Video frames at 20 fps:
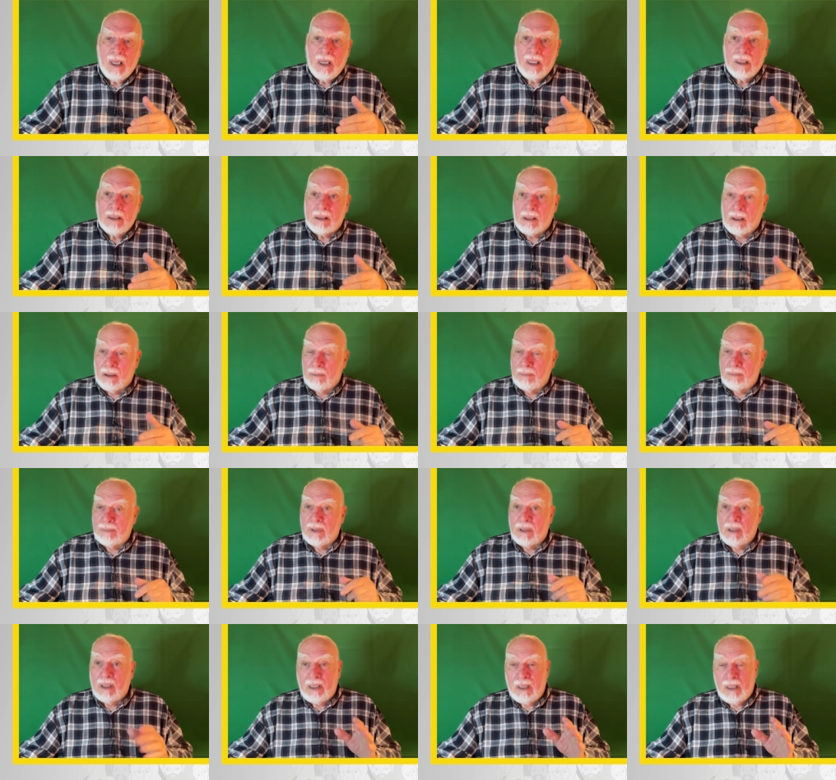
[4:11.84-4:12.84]
So,
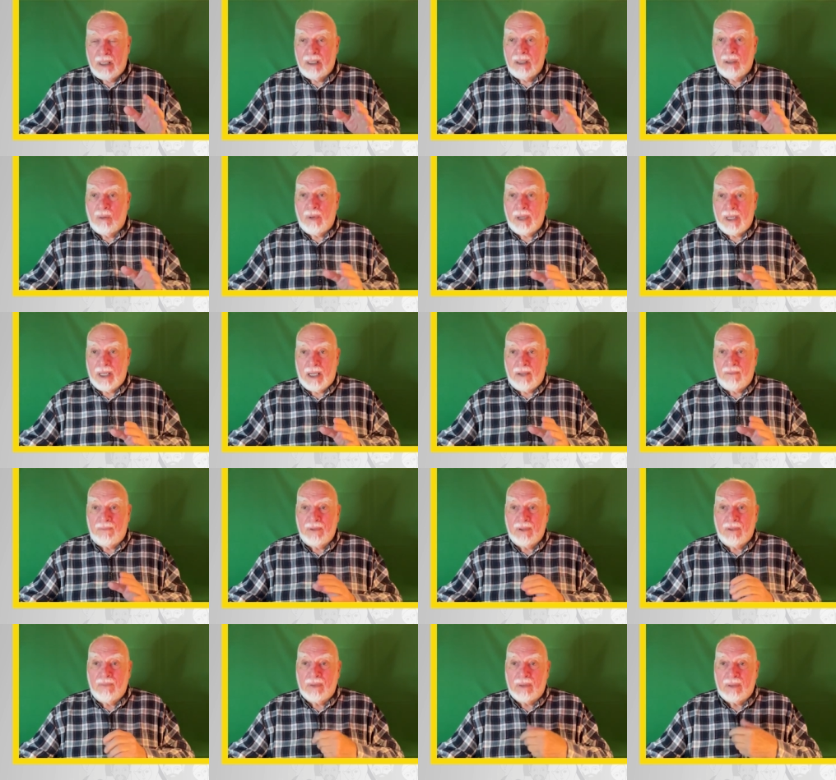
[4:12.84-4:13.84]
in a way, I
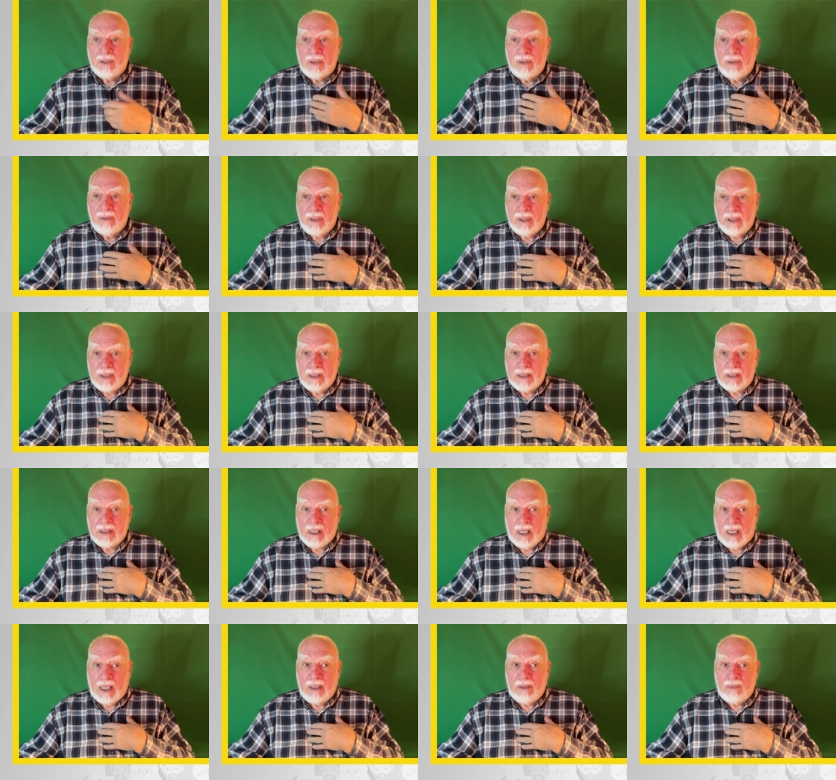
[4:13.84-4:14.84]
feel very good
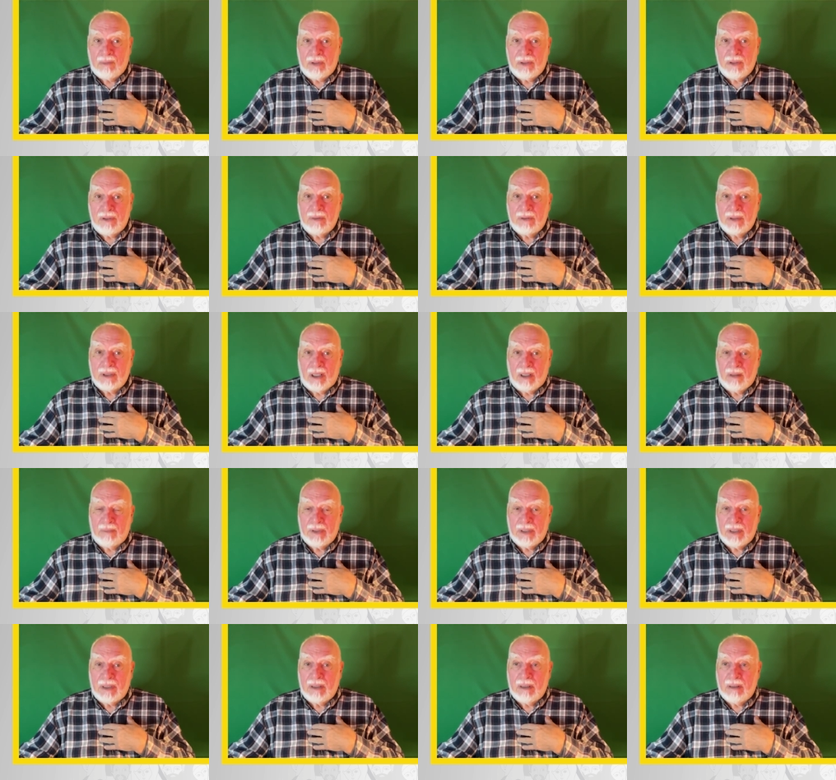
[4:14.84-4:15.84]
inside when you tell
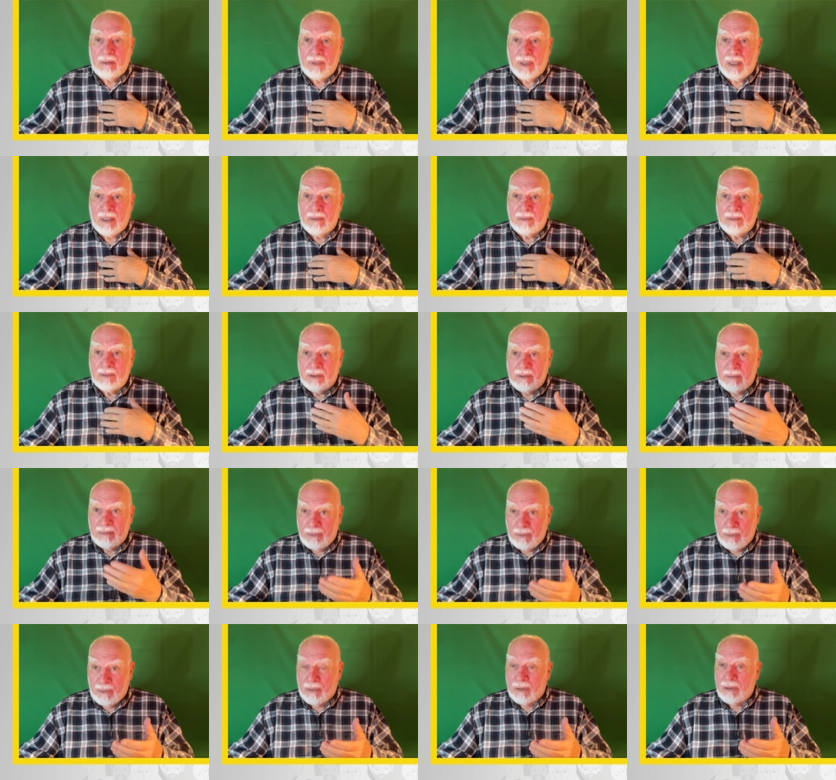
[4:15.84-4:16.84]
me about
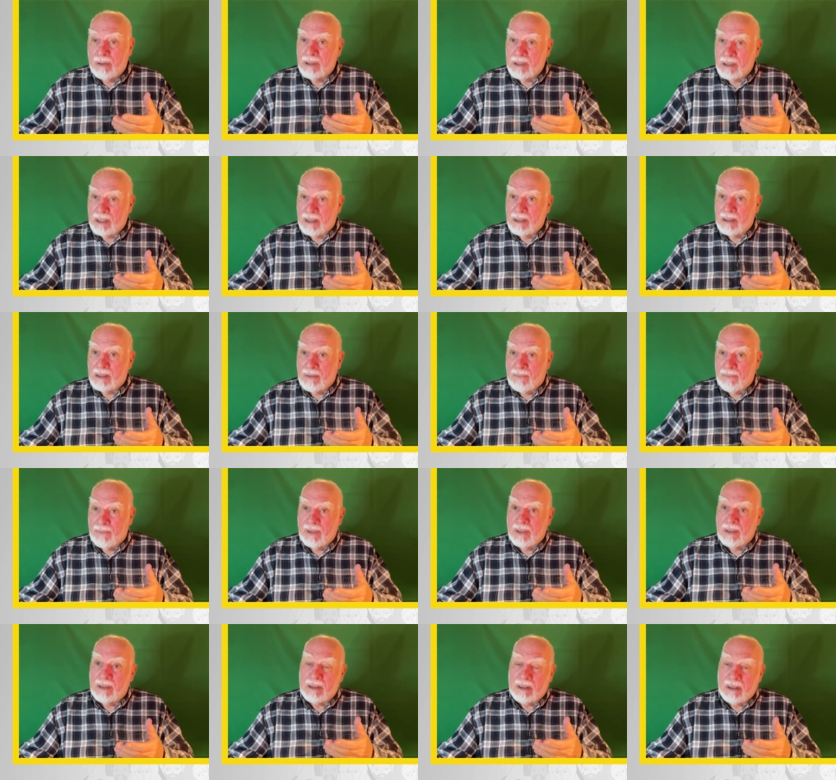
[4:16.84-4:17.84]
your sense of
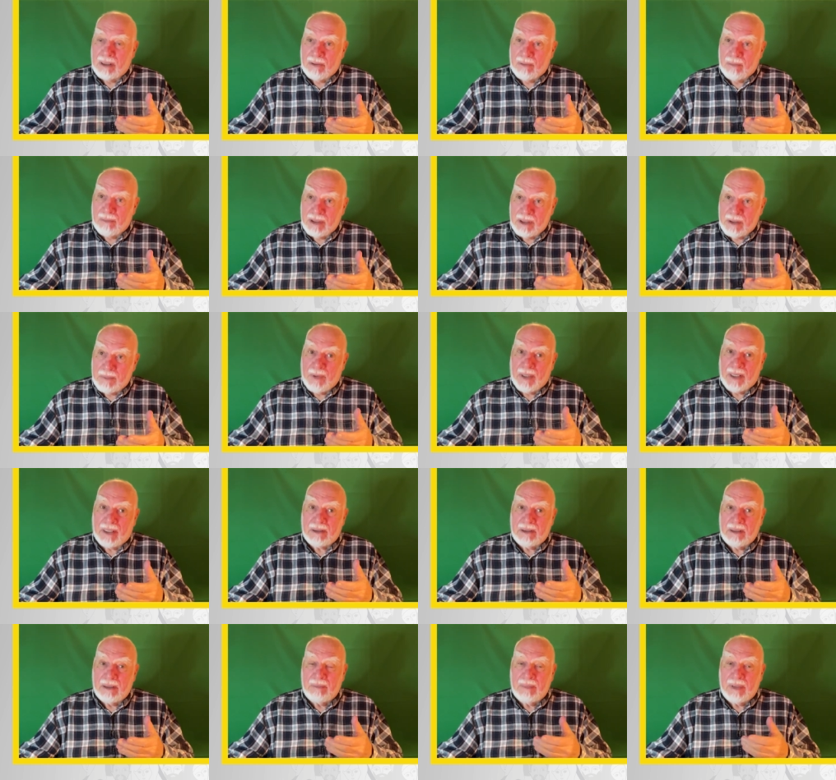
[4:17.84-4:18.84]
this and the
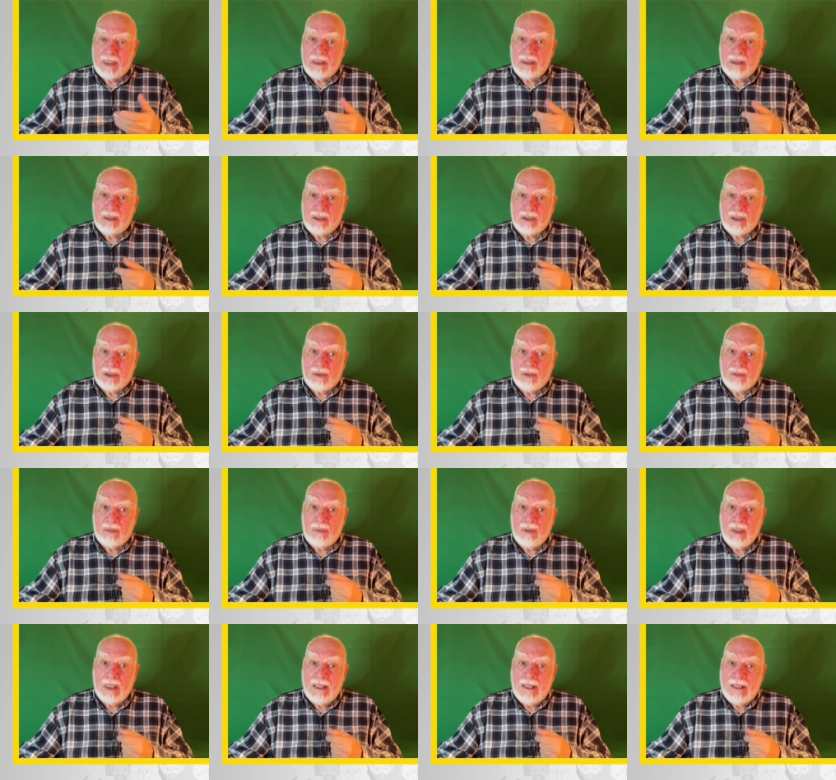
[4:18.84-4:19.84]
respect it means to you.